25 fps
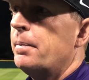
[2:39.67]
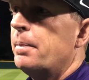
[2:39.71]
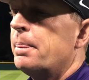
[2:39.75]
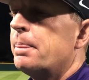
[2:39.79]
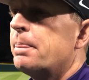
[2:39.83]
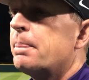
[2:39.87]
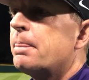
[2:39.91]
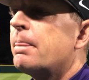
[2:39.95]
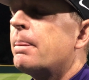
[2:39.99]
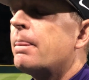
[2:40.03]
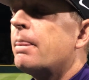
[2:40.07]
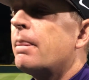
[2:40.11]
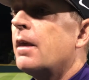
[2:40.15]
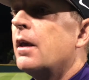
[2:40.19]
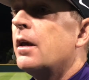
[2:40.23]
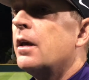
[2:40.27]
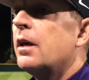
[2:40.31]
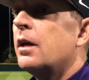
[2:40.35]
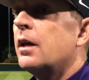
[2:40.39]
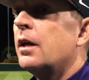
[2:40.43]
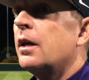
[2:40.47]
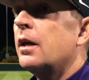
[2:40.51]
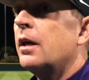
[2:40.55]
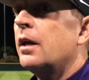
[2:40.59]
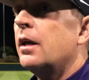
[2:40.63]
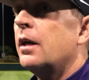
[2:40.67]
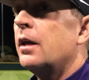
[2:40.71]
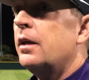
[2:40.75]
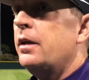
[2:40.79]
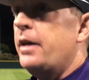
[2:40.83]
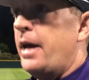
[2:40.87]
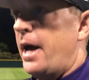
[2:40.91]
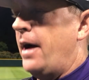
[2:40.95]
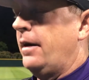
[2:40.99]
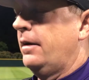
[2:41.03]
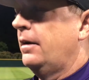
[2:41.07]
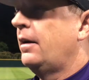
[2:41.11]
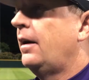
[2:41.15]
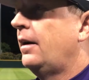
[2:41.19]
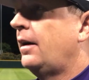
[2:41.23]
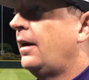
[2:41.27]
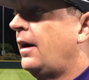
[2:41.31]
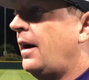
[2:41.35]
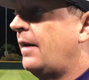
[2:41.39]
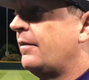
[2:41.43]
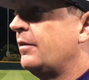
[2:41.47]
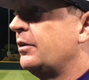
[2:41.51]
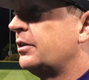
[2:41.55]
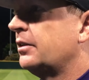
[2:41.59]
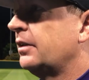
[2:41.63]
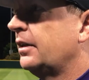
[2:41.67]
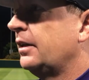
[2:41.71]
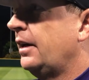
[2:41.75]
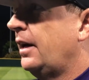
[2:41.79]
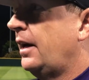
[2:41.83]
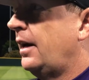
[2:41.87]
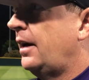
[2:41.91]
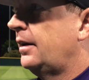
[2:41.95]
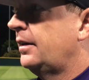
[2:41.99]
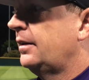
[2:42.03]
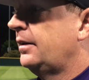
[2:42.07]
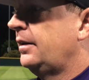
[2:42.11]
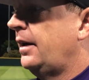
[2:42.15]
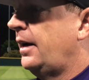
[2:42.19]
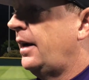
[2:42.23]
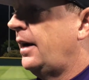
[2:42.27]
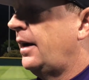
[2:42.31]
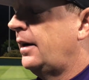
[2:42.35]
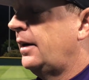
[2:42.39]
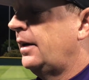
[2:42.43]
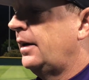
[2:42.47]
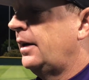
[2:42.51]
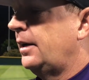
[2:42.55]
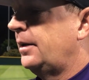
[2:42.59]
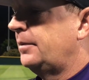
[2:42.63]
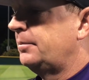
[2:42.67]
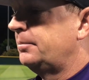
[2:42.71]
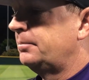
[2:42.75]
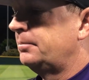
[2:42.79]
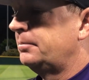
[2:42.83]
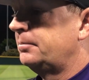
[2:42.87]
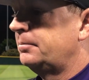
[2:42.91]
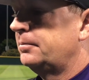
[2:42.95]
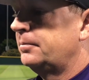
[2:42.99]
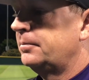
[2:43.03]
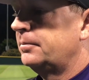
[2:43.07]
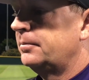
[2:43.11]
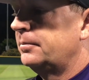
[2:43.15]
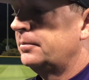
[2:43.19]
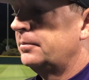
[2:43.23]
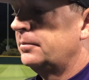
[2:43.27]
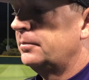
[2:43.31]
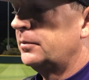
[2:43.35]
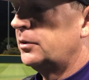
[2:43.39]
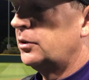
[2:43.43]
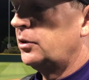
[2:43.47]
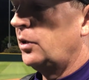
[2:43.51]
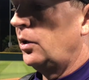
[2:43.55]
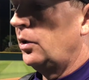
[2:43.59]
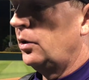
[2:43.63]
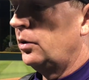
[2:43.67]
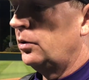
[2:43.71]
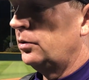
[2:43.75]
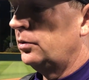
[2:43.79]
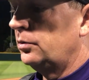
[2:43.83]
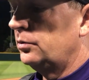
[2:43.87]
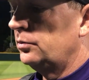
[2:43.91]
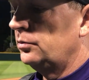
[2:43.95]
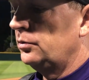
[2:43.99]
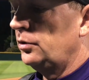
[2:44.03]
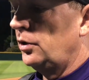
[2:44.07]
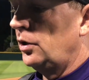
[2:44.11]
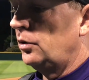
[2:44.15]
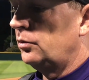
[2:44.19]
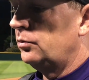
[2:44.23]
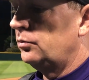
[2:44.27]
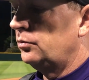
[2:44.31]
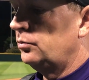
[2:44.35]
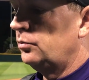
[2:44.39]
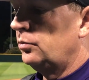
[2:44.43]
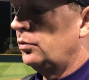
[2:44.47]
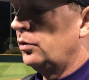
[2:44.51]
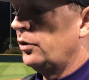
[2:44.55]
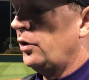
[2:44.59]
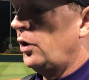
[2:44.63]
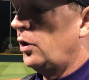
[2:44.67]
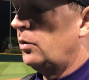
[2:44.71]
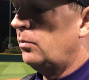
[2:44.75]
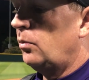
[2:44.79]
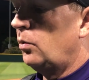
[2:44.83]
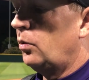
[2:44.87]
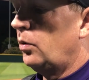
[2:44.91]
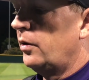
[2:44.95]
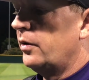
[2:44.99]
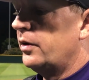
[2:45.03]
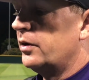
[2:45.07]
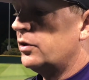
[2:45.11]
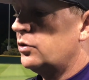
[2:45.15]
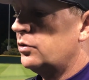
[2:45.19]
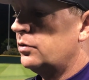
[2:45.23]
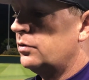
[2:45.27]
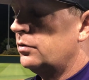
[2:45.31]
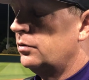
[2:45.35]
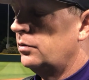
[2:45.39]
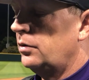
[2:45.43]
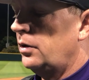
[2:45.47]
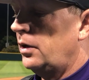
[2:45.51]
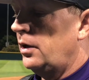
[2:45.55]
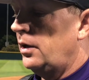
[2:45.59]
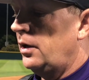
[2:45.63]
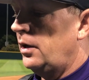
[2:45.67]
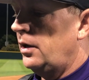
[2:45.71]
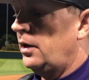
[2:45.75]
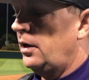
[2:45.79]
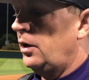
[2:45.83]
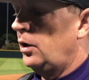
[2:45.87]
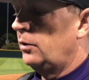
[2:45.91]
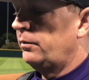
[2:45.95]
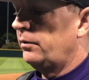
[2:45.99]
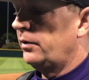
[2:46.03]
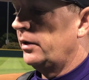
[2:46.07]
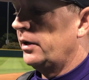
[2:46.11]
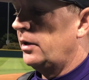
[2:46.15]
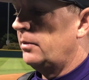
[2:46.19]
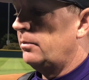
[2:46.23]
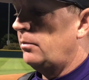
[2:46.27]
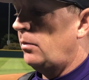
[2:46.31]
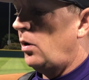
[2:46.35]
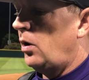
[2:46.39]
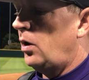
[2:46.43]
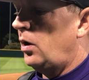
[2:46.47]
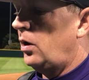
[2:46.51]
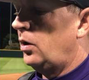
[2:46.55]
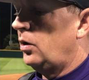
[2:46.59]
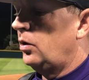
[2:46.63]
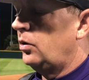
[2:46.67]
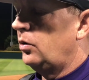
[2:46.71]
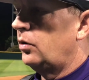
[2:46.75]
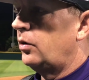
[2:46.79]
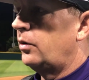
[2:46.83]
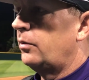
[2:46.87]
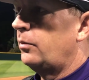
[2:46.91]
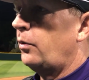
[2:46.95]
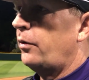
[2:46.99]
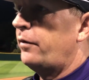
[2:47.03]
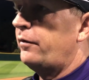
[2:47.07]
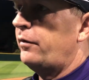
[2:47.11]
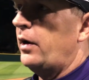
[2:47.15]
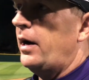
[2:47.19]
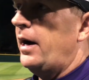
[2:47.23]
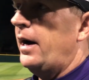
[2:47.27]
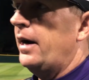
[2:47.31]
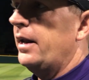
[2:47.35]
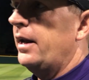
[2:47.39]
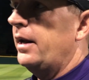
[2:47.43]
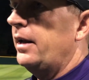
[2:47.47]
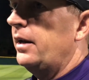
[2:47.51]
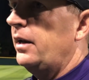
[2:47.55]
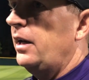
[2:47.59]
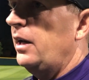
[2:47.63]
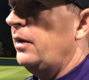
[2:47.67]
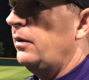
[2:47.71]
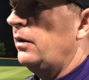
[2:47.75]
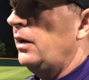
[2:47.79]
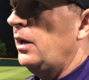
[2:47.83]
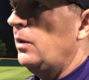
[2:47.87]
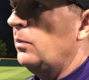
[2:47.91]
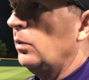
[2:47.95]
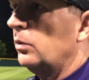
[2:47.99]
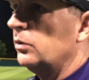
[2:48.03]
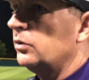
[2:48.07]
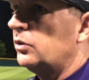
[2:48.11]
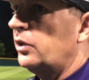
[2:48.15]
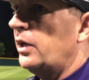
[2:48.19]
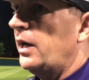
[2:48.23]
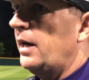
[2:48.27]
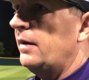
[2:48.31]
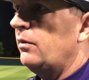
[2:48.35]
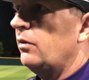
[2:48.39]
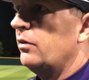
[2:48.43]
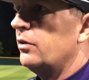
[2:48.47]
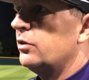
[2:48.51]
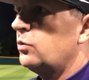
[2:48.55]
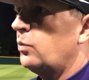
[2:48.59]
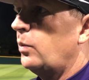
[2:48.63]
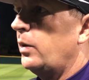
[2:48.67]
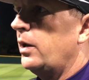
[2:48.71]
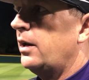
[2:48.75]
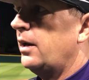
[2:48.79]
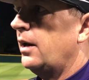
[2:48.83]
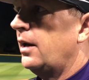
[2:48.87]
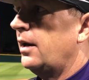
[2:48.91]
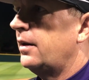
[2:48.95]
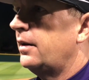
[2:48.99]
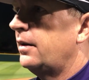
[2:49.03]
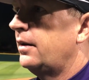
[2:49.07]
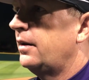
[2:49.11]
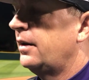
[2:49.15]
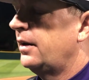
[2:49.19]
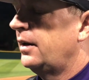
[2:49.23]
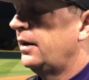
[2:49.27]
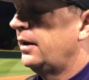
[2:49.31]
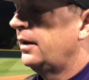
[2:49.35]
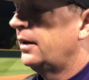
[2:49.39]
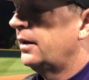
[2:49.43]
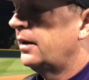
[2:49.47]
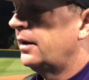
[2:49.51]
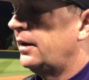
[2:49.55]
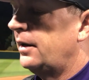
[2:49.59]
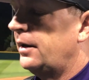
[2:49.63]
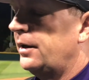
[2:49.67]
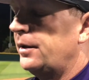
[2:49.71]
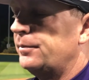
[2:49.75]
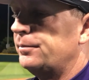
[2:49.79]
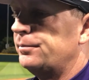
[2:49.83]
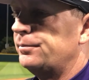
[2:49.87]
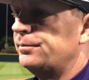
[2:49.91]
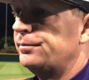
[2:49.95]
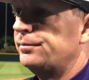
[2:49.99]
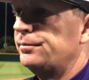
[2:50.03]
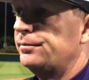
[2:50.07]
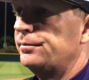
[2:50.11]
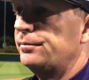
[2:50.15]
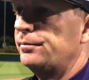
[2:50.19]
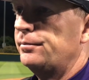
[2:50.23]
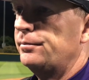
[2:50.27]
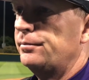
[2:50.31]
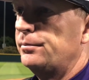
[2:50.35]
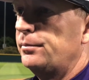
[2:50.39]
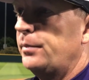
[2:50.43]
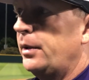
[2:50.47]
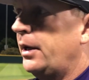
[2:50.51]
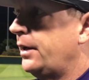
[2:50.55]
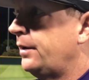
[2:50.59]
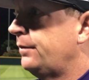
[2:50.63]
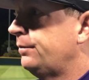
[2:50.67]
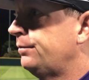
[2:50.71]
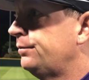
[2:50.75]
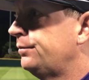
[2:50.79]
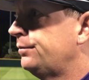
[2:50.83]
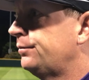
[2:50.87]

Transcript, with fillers: shoulder, throwing arm. Yeah, elbow. obviously. Yeah, yeah. yeah. Um, so you know we'll know more this uh, hopefully tomorrow or Friday. He, he won't travel this weekend, um, but